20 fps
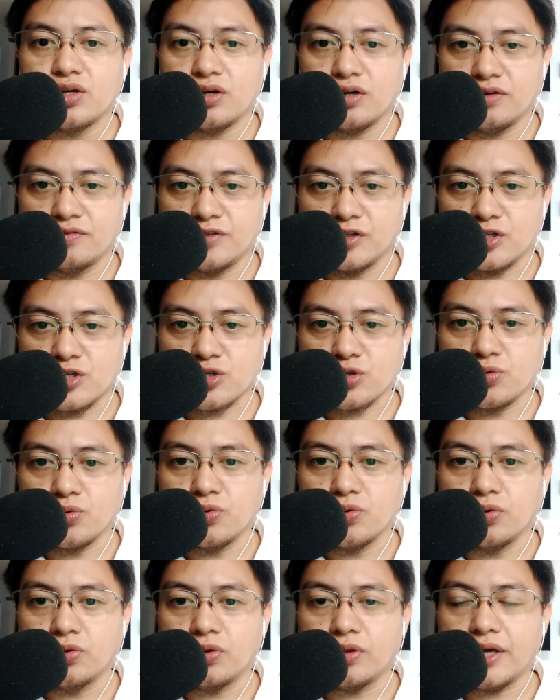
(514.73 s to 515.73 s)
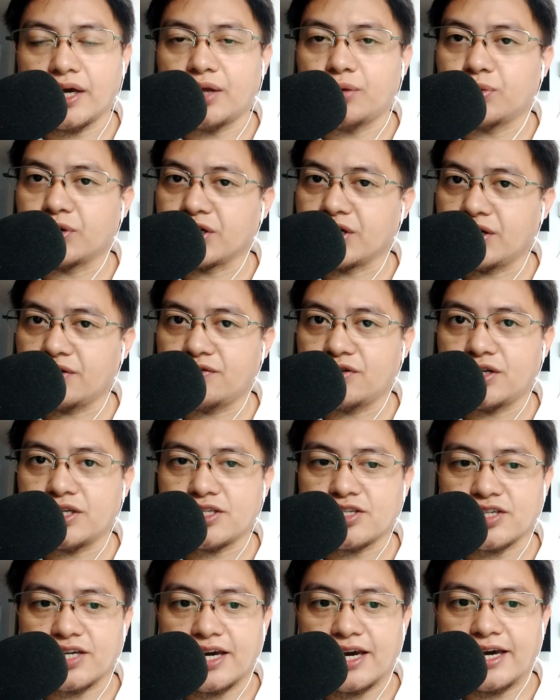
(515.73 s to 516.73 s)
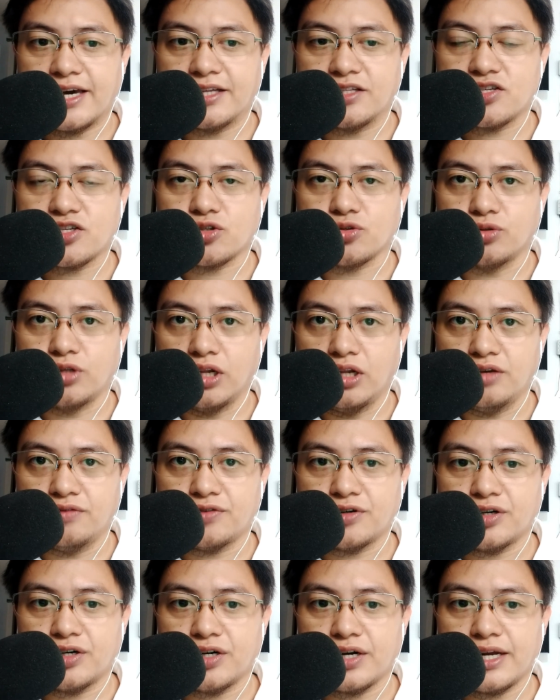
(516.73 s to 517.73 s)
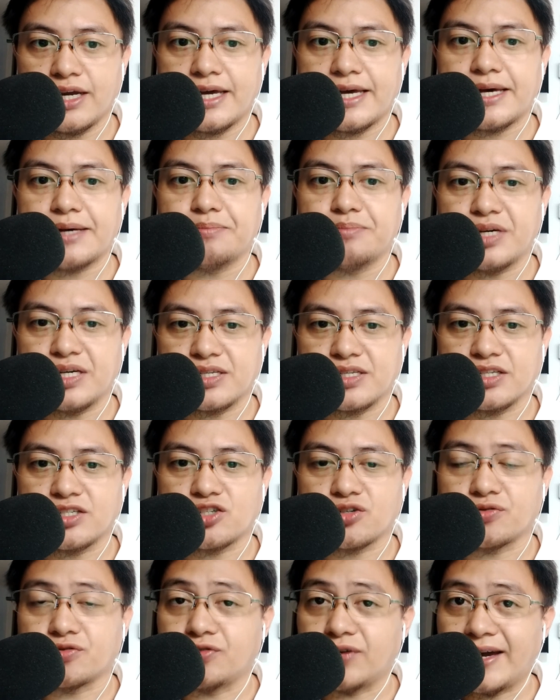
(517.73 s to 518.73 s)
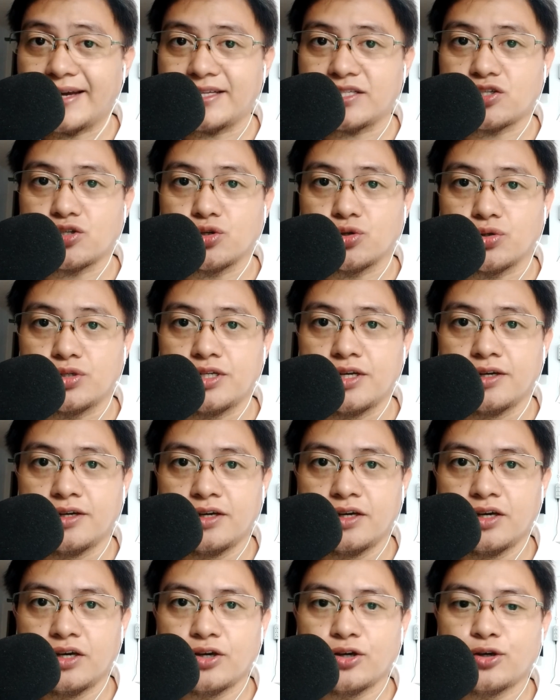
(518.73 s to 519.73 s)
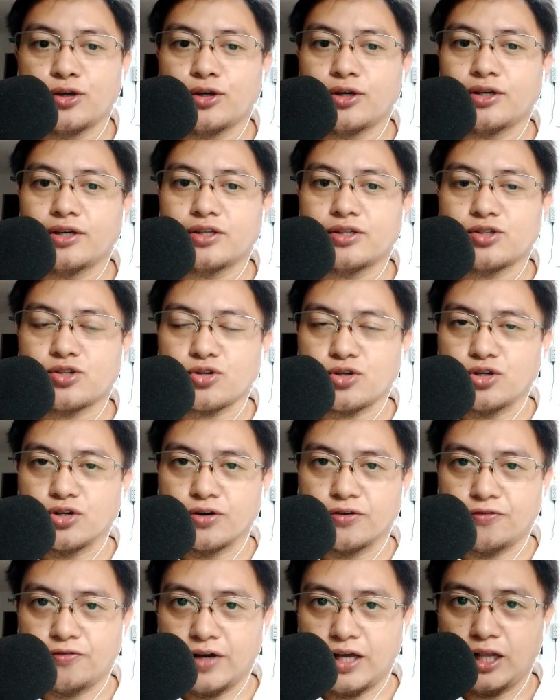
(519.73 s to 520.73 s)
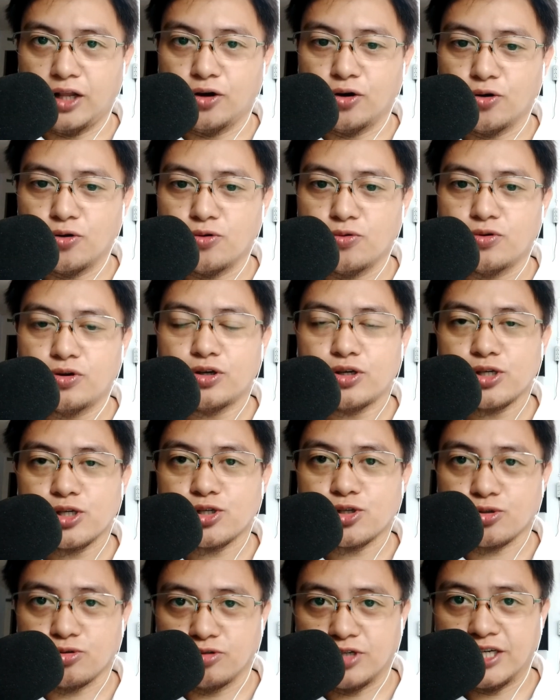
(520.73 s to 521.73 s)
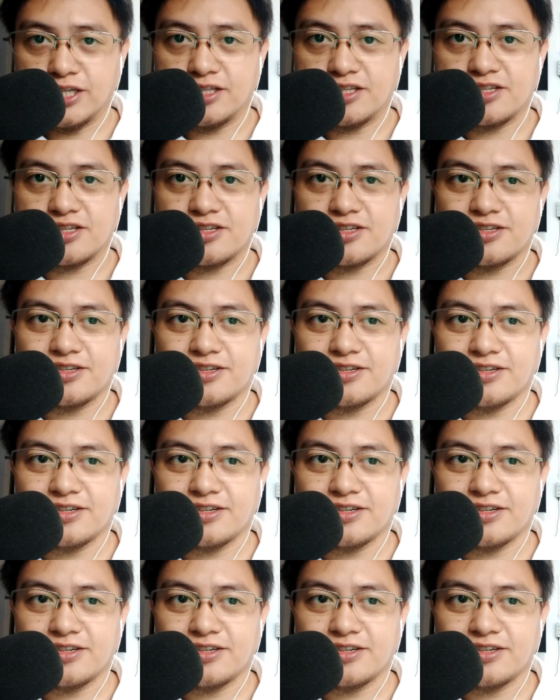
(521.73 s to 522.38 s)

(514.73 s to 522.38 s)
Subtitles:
of your school and were given a chance to deliver a message of gratitude to your fellow students.